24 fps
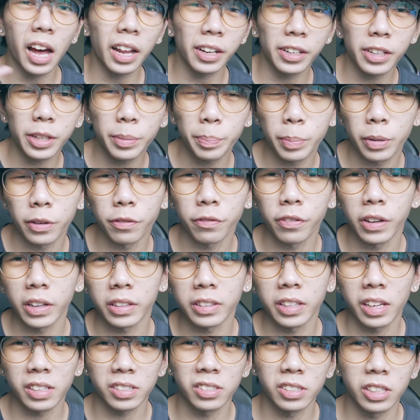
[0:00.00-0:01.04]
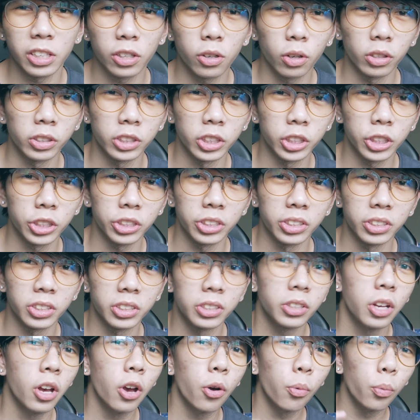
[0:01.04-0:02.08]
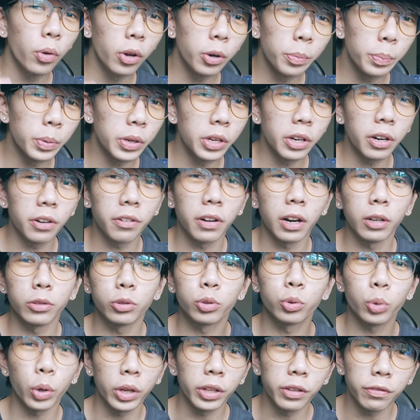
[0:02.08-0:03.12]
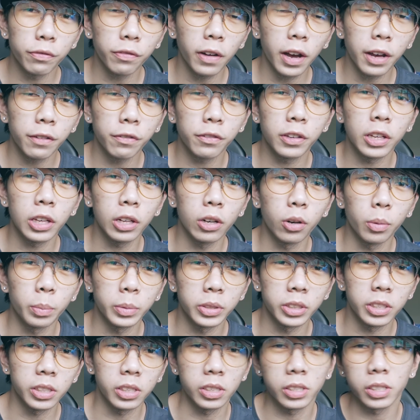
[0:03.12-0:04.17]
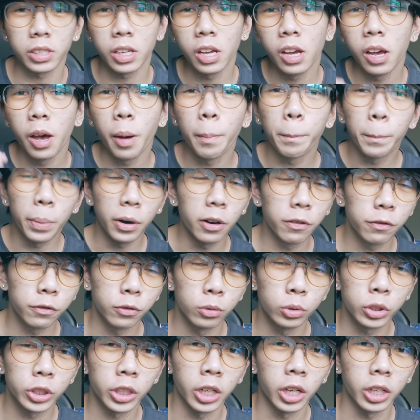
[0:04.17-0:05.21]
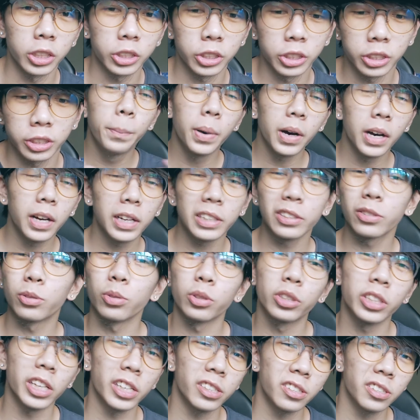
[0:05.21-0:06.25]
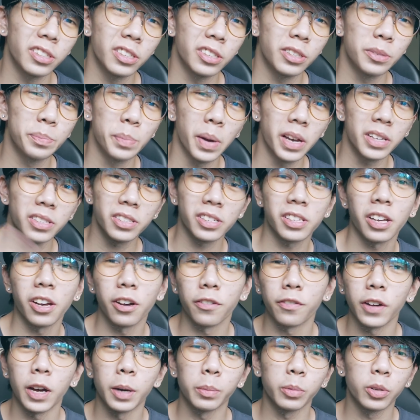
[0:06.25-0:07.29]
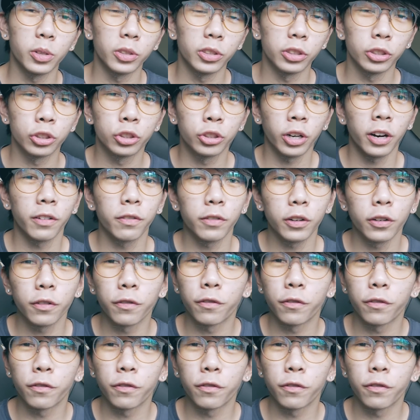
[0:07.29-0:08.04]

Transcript: under perfect testing conditions will be around 25 kilometers per full charge. But to test this myself, I'm gonna travel